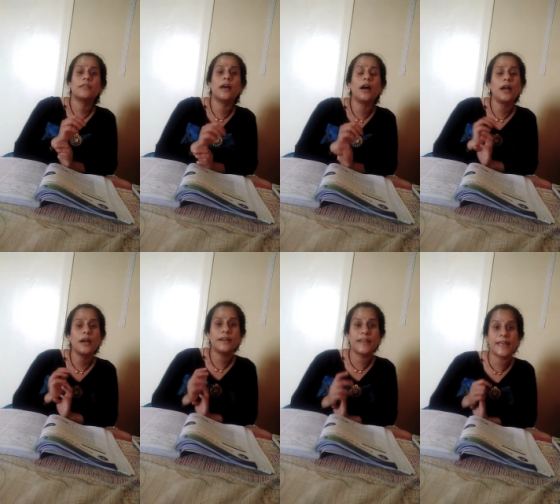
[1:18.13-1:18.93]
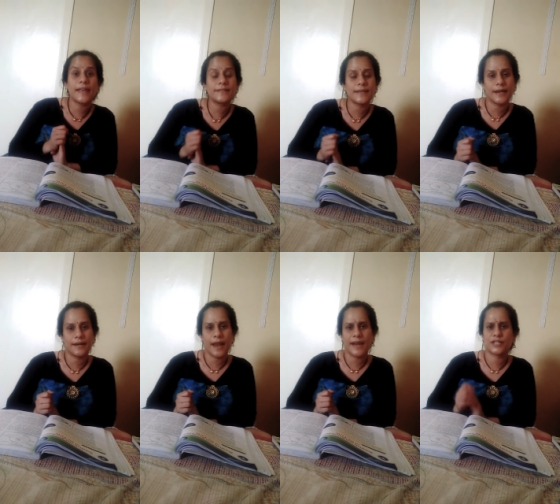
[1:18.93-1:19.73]
the days
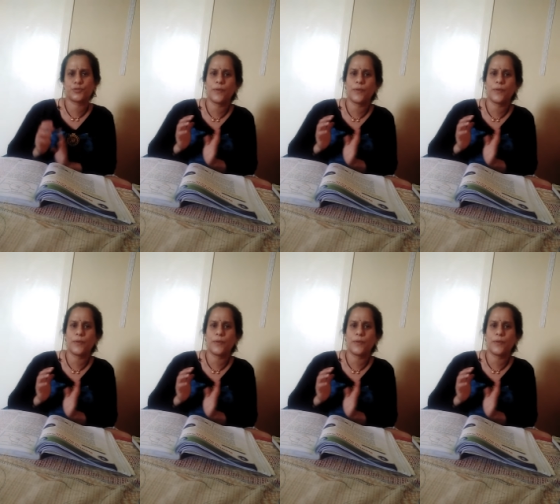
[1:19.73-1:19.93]
and nights.